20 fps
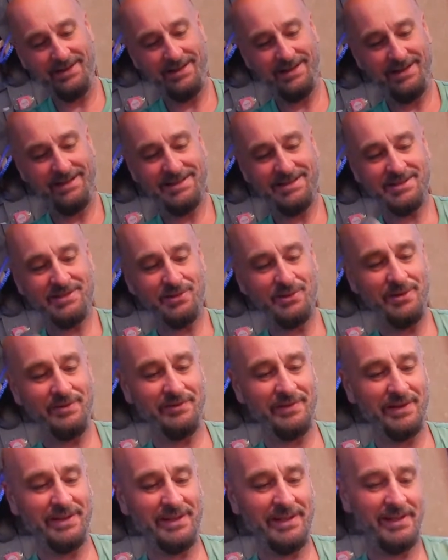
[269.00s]
it's sort of
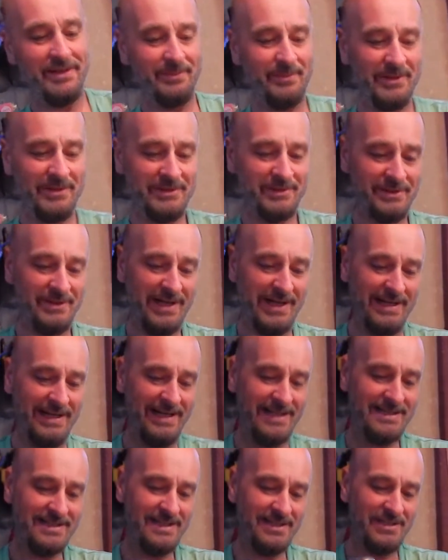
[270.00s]
a chemical, I
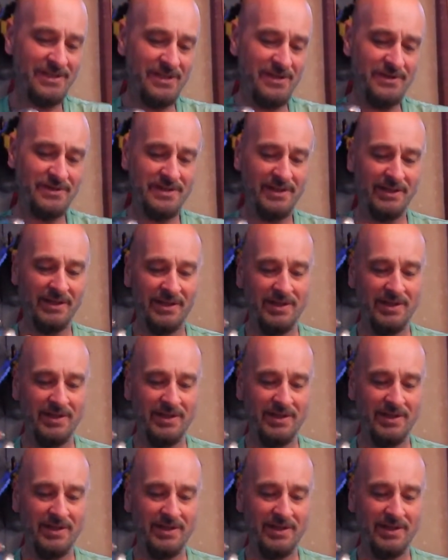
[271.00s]
guess. It's used in